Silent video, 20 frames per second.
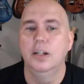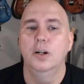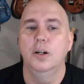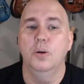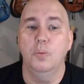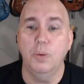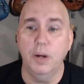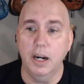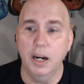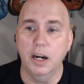
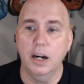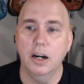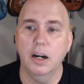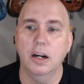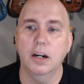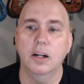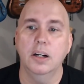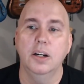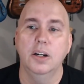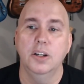
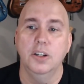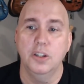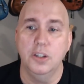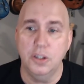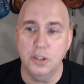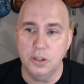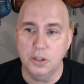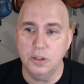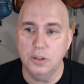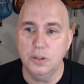where
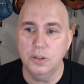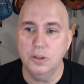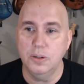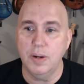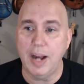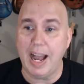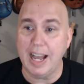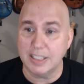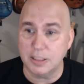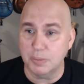you
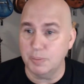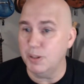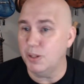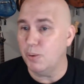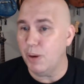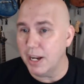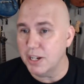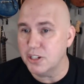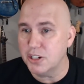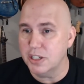ask me
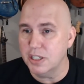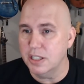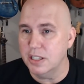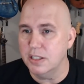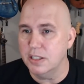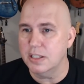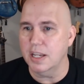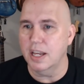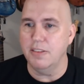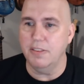
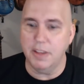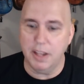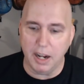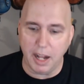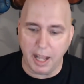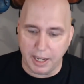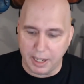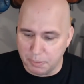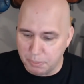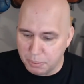questions and then
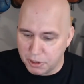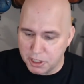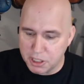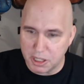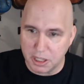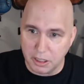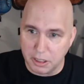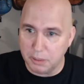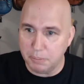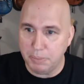I can push
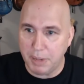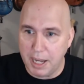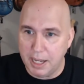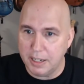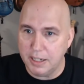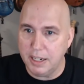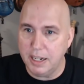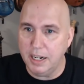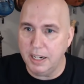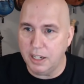the little
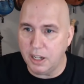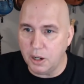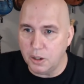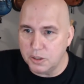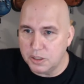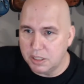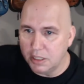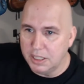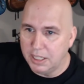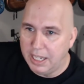button and it
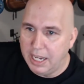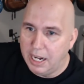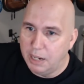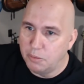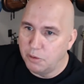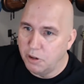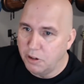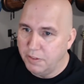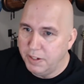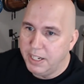goes to the
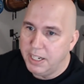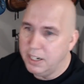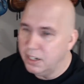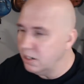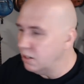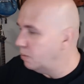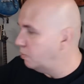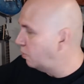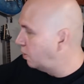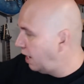camera over
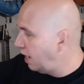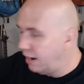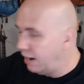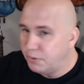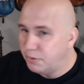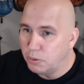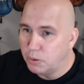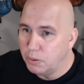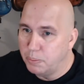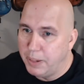here where I have
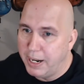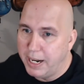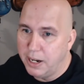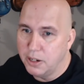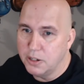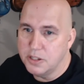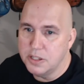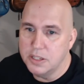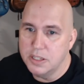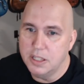the
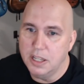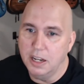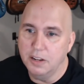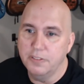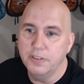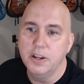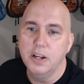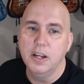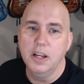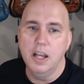repairs and stuff.
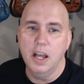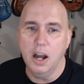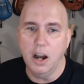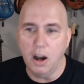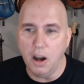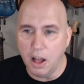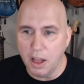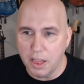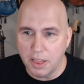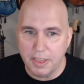
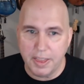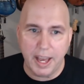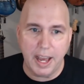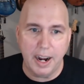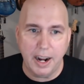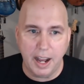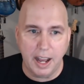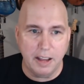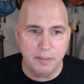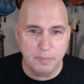All of
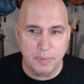that I've